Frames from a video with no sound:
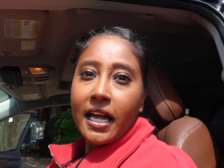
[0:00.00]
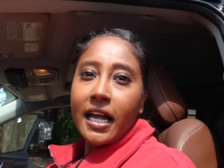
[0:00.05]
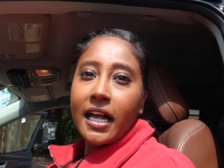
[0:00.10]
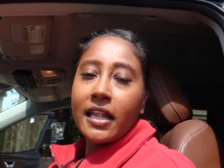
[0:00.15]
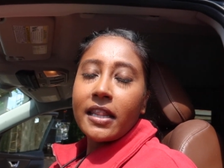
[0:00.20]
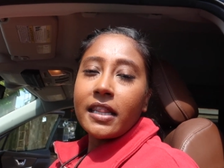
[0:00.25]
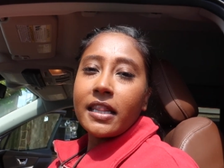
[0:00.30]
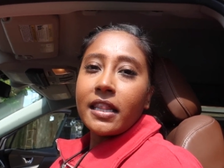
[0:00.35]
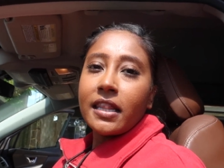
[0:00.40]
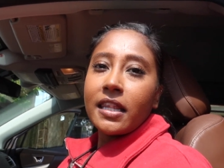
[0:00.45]

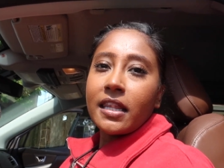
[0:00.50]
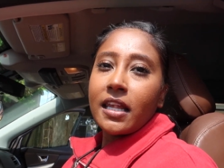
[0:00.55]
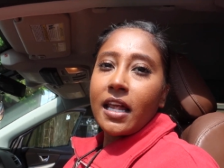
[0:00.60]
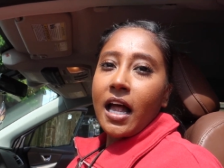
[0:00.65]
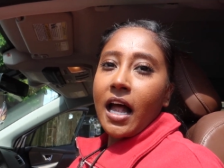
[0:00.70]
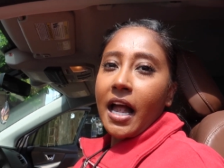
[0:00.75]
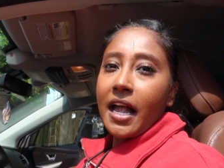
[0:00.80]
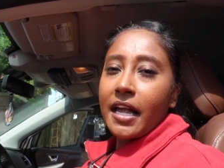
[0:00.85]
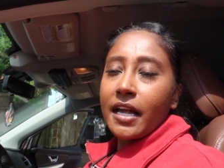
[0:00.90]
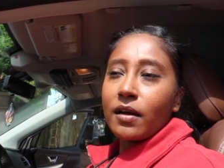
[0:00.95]
And
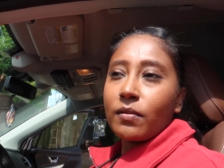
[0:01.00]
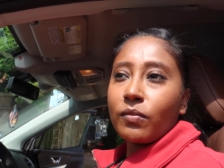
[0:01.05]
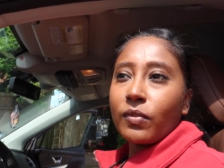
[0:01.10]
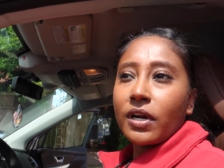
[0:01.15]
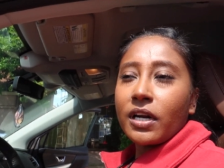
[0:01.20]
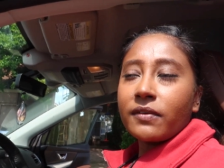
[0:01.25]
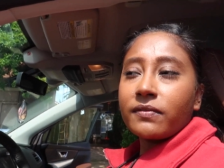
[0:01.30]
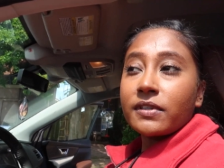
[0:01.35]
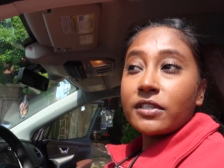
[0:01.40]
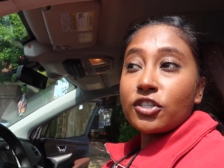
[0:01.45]
I am
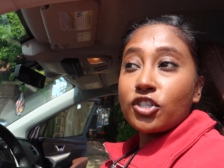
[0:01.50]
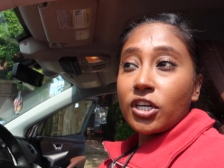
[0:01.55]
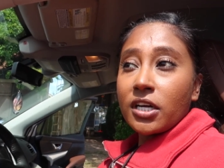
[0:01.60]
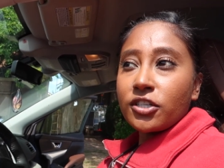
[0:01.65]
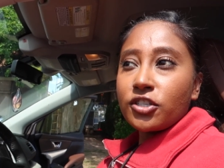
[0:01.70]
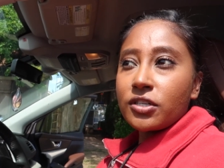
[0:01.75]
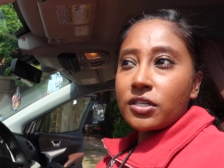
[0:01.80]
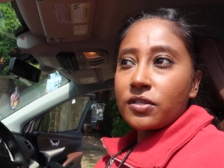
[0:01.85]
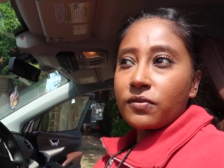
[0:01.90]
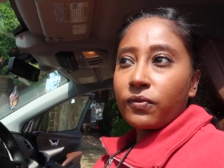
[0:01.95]
one of the
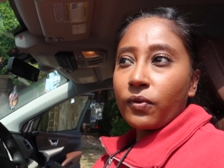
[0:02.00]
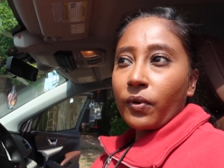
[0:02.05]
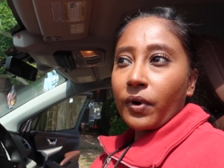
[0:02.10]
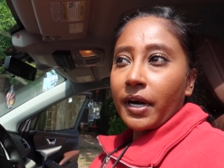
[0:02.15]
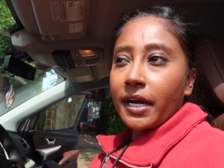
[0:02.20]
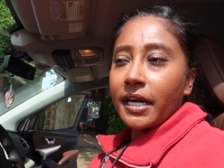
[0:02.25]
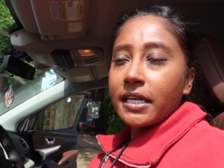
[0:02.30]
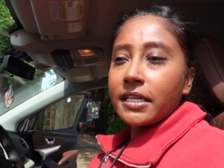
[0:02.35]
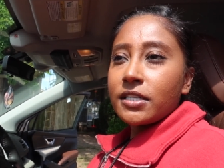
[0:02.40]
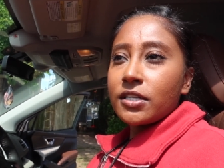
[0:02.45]
judges for
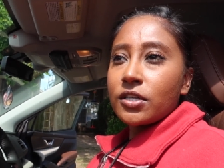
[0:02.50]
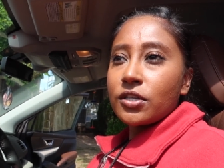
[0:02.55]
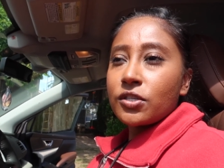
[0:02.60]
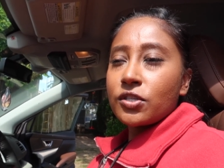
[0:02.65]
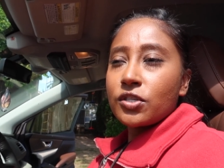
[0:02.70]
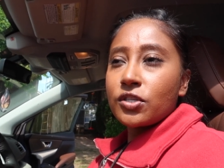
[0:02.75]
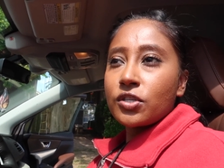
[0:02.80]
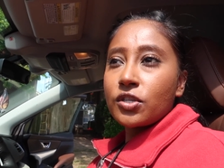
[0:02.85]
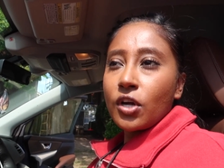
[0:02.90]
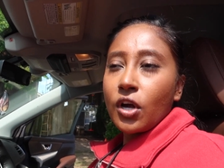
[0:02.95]
it.
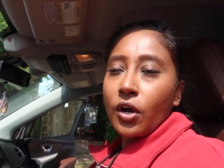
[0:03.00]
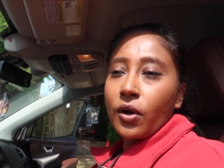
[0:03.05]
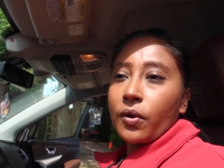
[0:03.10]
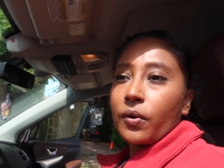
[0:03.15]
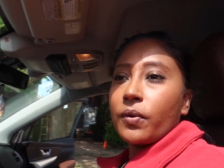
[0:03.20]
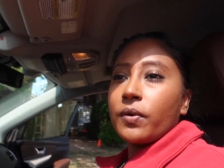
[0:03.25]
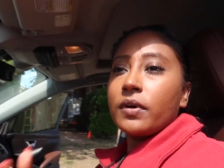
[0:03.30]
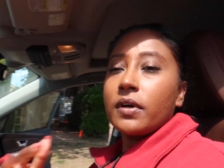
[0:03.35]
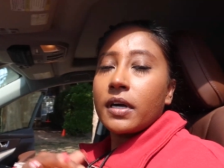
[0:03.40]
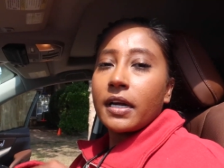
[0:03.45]

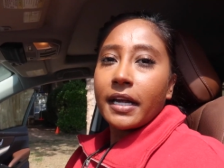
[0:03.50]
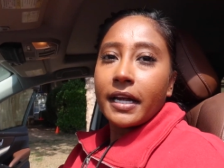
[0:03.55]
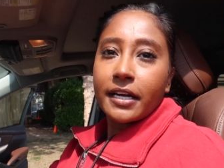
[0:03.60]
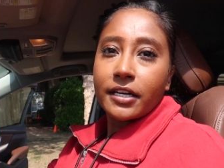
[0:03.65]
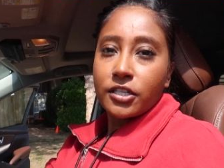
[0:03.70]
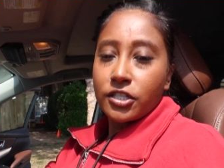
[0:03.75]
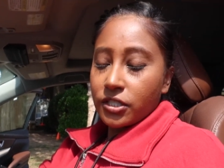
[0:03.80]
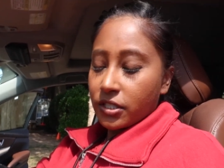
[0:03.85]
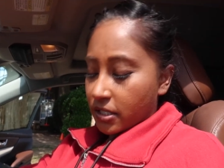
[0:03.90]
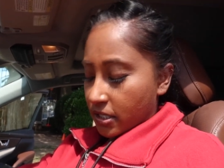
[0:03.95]
So,
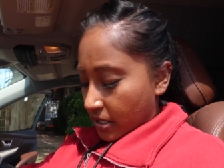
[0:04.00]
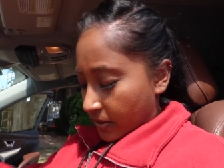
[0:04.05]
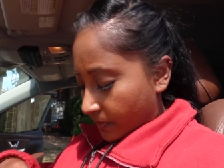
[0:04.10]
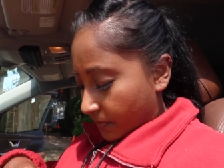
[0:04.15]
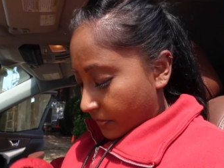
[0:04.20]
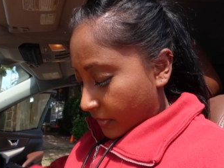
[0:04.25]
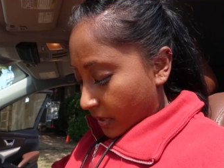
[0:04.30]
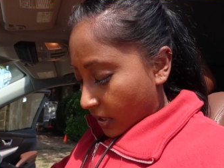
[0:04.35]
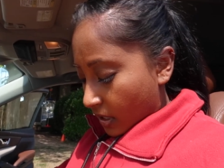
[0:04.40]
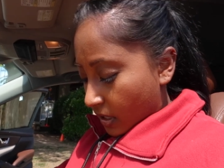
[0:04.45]
actually,
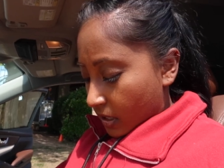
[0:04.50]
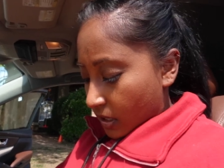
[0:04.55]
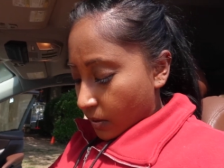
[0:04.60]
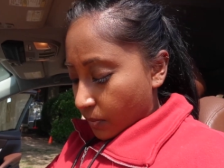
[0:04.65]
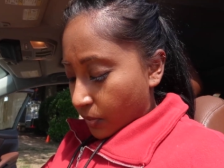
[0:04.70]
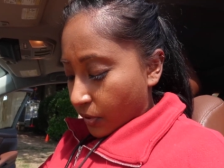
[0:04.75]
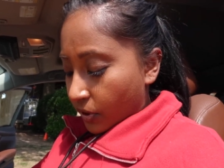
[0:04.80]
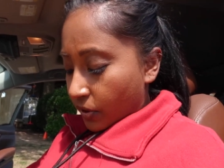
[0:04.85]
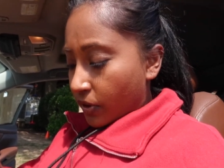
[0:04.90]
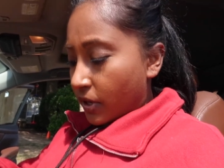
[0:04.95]
the
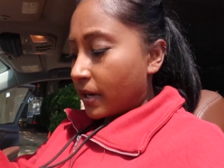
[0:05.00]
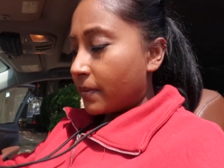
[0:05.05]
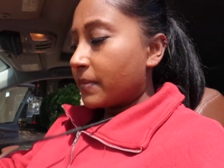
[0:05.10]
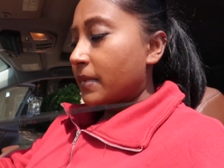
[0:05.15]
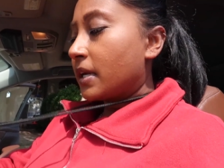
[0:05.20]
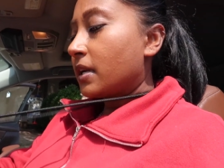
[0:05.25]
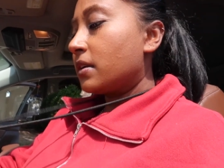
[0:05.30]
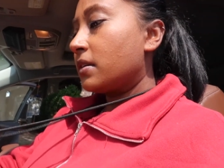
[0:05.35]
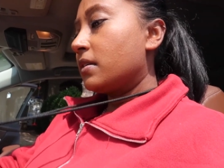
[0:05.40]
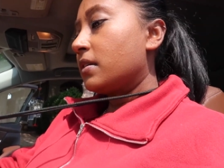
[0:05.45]
program
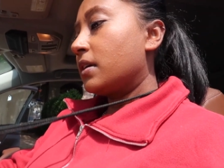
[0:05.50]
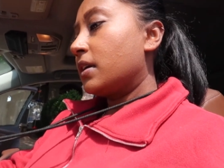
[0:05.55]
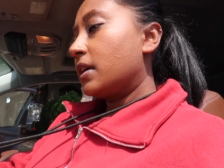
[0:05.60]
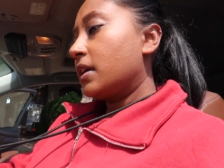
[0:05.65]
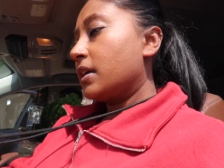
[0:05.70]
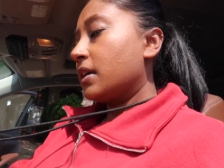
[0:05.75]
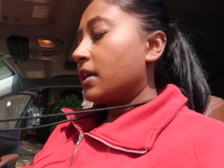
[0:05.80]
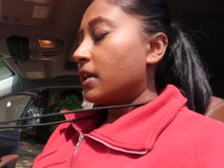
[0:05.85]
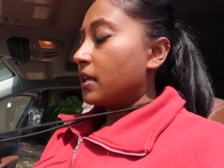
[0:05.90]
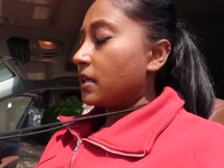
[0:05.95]
that
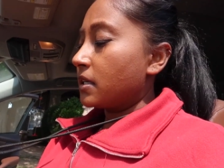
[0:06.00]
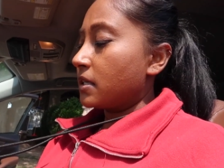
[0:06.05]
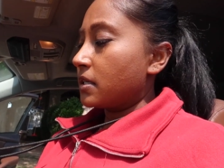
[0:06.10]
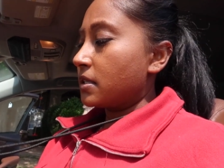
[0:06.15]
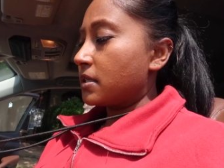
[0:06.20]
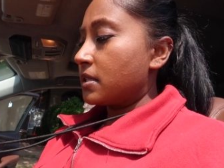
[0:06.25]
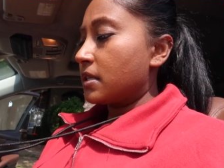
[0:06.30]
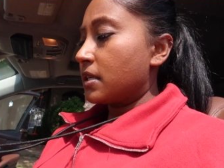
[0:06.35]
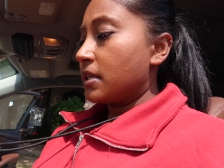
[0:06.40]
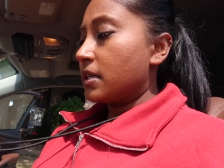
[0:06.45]
it
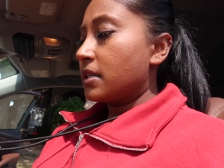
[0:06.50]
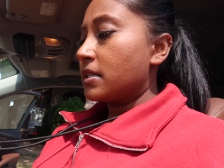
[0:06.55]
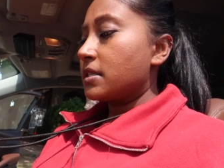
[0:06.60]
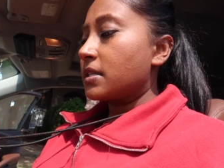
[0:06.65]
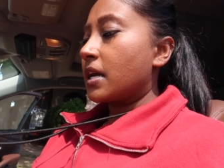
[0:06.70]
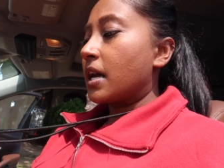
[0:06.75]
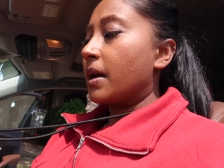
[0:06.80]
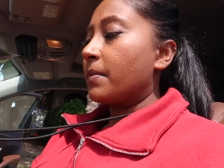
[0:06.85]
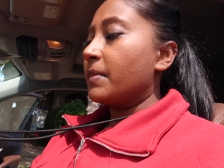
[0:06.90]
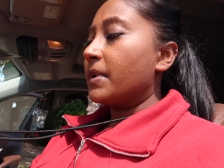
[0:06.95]
is, it's
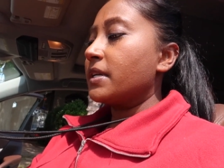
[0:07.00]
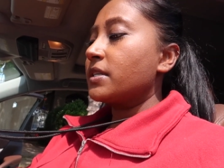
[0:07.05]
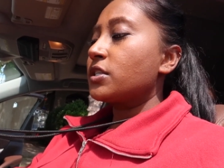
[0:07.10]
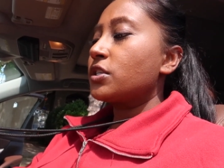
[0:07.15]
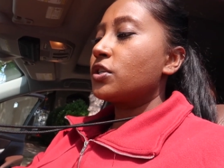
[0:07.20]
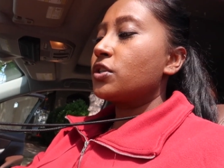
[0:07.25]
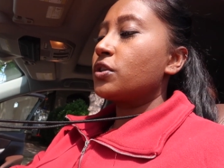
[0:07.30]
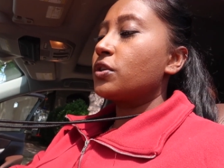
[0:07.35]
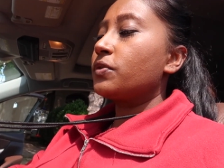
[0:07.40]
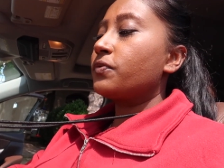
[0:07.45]
um,
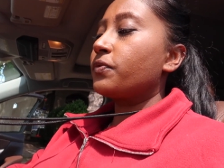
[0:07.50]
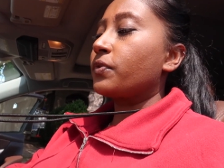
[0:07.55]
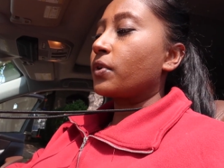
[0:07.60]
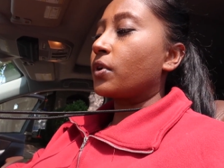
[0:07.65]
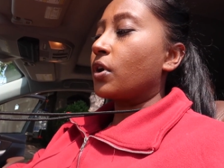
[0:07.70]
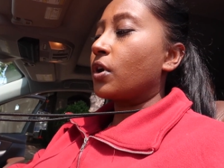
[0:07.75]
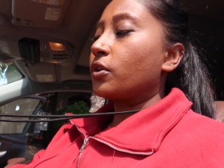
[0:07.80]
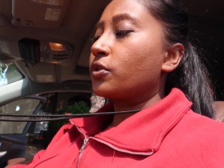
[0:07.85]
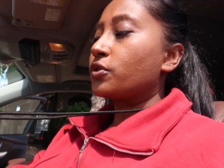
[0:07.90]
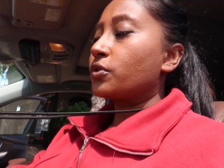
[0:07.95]
Institute for
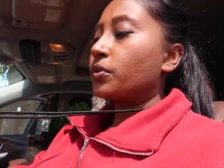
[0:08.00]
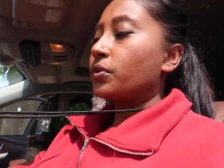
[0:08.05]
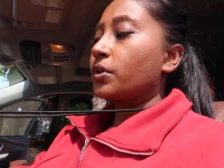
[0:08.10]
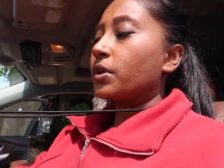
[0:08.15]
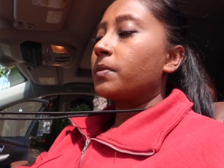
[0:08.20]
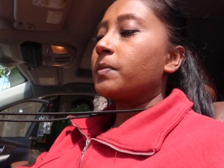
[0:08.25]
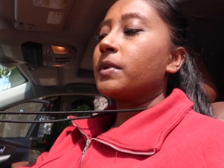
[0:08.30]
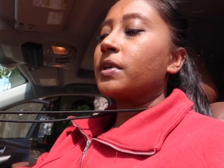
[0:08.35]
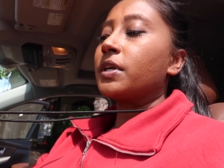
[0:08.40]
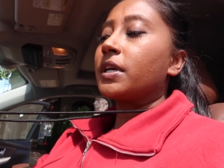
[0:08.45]
Cultural
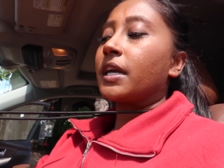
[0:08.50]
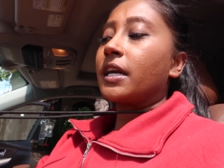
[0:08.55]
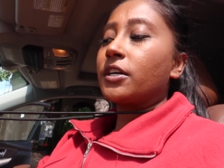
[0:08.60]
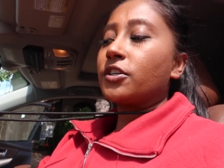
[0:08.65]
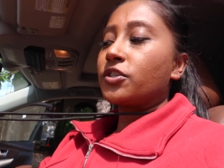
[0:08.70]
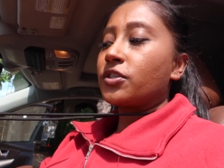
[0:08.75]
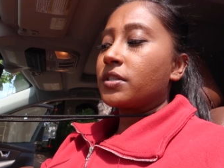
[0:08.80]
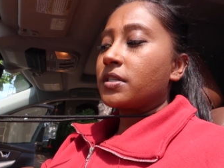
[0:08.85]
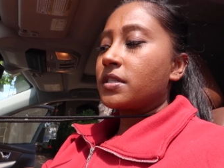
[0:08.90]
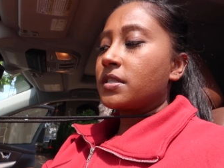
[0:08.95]

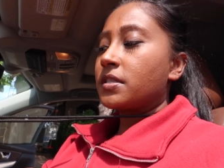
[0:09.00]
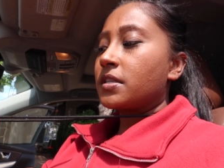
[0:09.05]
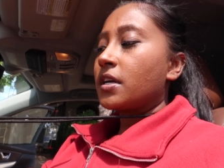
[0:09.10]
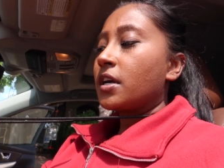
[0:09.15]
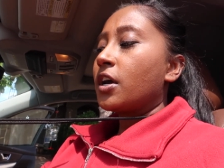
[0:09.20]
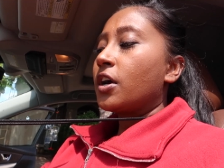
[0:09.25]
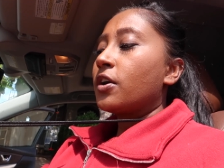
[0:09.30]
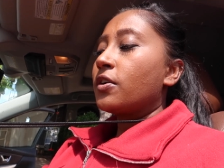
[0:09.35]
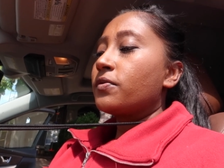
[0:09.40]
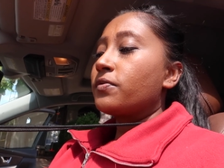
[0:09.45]
Communications
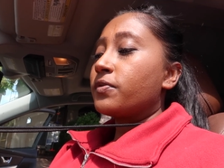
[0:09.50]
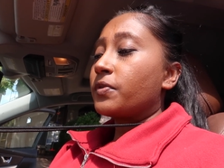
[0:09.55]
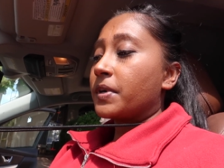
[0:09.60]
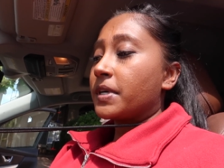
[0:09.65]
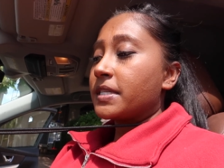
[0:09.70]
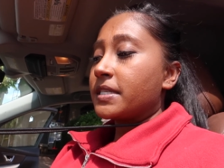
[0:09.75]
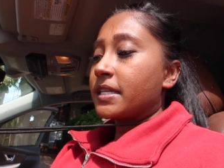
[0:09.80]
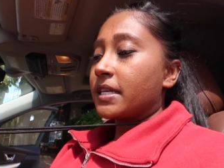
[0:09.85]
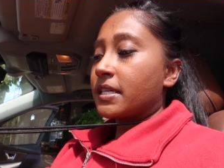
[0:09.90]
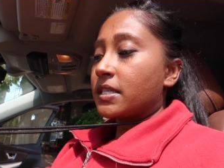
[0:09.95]

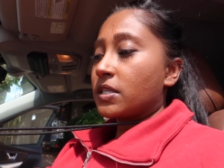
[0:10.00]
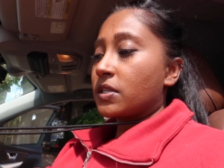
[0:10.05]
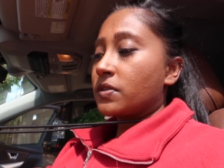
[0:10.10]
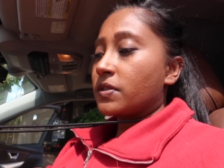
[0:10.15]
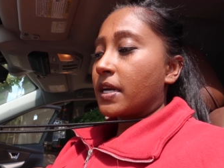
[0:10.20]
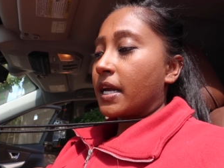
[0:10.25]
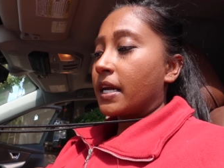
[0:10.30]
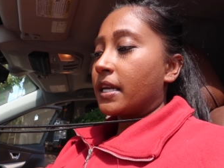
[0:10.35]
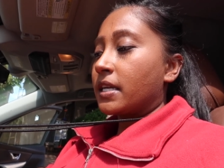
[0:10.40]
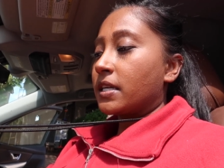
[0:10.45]
Forensic
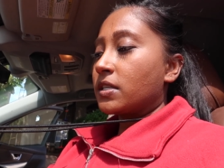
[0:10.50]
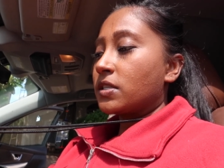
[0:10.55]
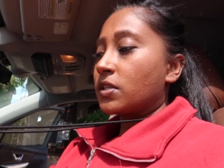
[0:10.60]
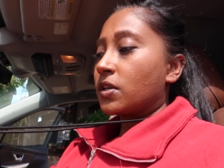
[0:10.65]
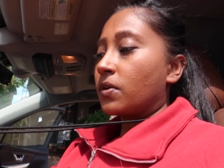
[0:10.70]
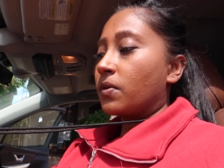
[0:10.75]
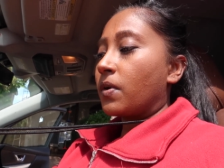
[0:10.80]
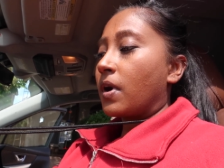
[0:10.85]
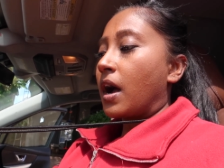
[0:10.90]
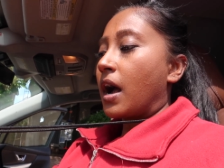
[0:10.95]
Society.
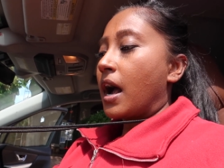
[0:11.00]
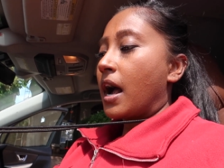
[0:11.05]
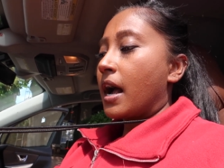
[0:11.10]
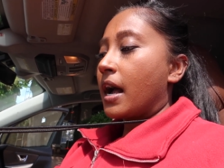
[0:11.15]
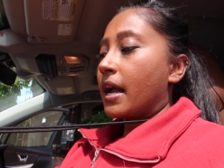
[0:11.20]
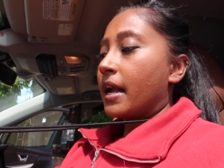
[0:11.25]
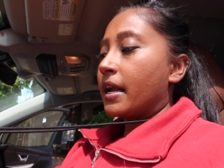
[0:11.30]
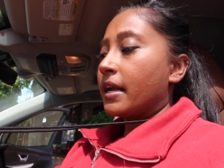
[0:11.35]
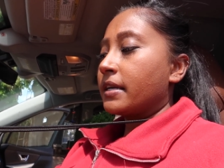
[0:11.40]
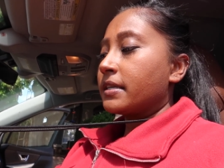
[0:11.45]
So,
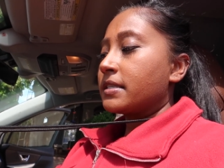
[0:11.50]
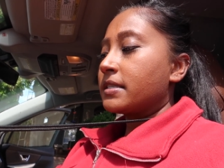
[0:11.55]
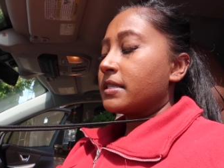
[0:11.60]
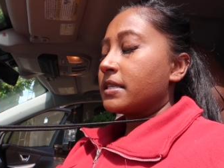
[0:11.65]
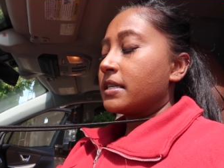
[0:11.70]
ICCFC.